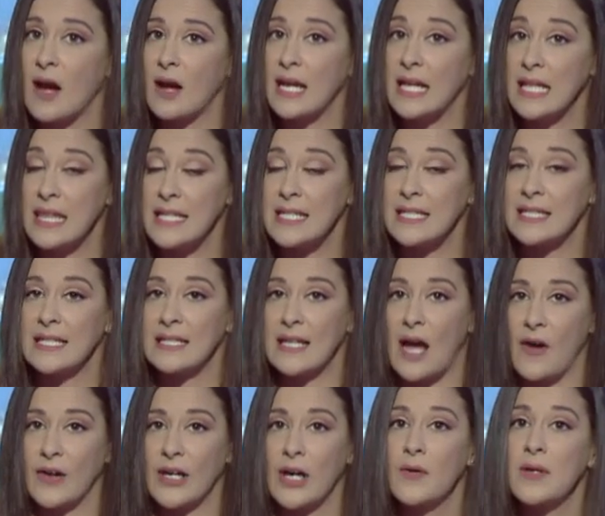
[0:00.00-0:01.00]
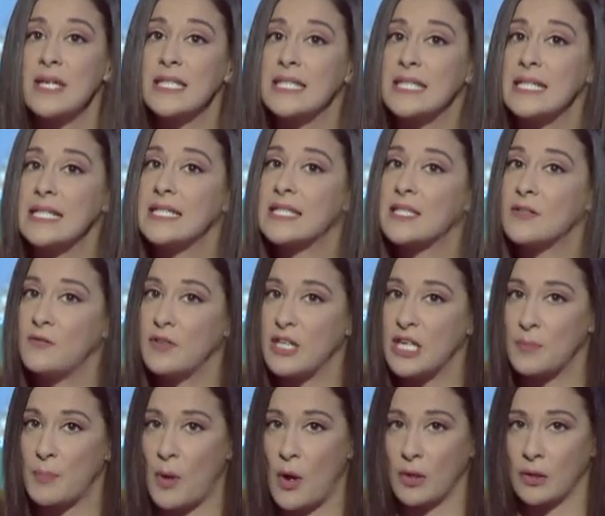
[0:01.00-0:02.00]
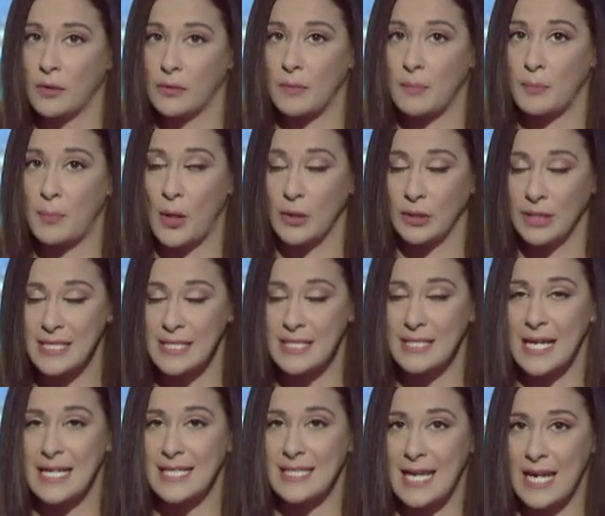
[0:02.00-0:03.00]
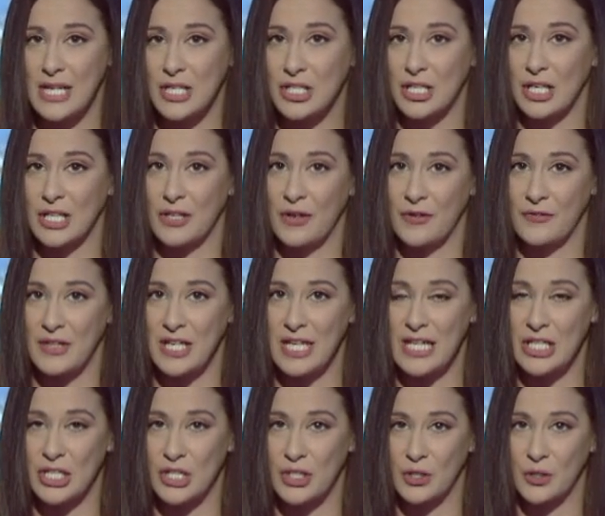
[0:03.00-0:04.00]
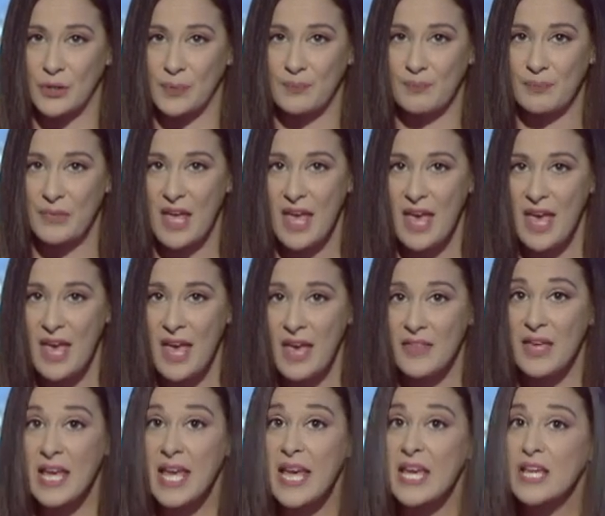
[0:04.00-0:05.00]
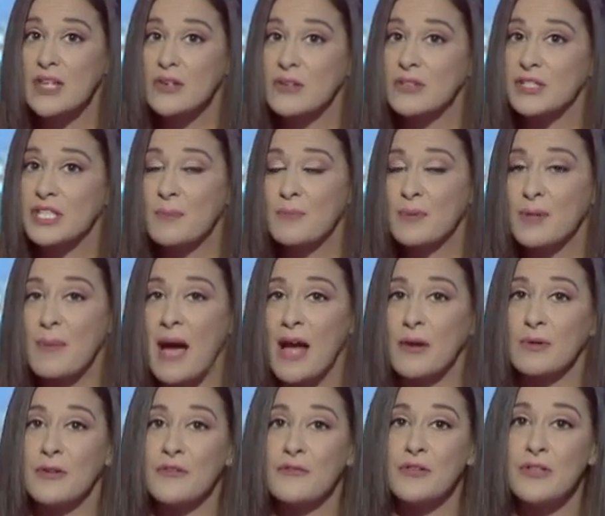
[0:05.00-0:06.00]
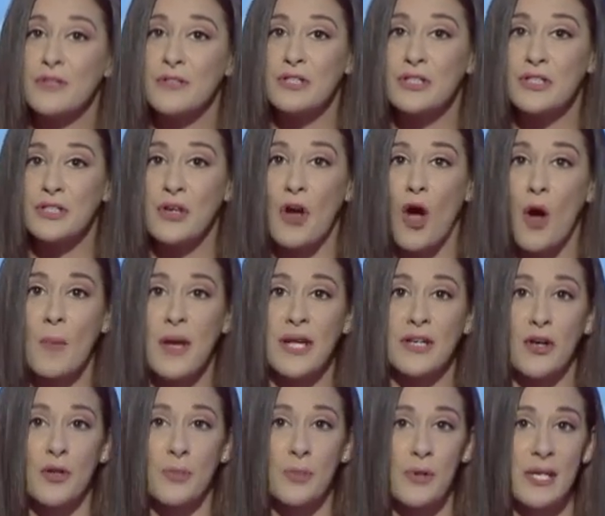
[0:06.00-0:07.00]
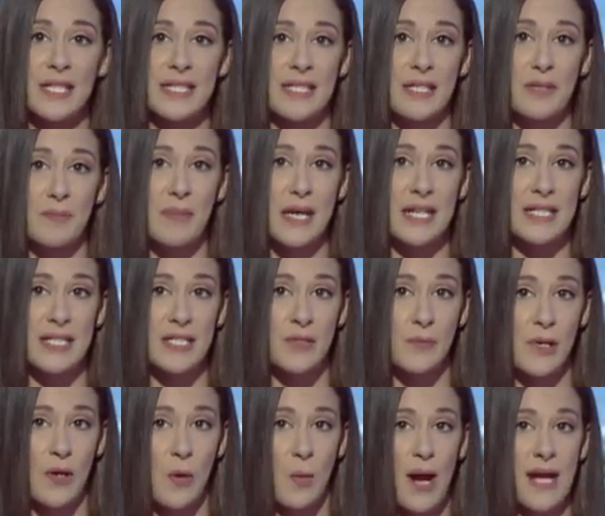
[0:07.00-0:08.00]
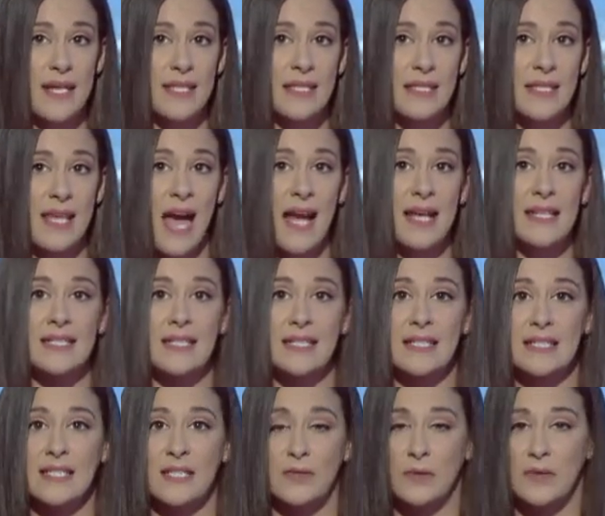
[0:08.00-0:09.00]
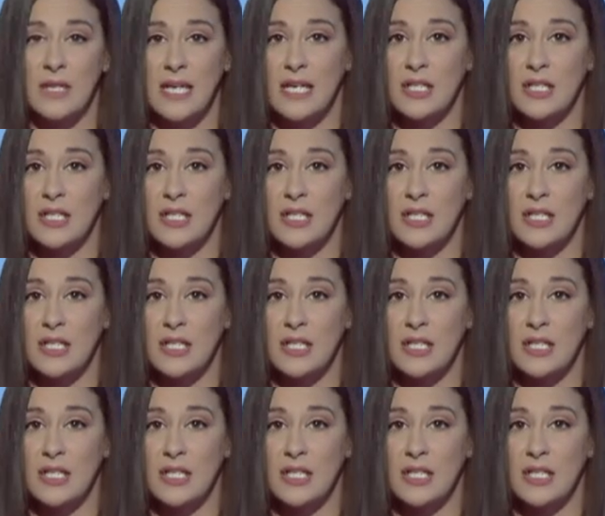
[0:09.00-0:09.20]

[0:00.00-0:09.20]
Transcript: in this scenario is the severe politicisation of the issue. The EU diplomat refused to comment on President Meta's request that, until the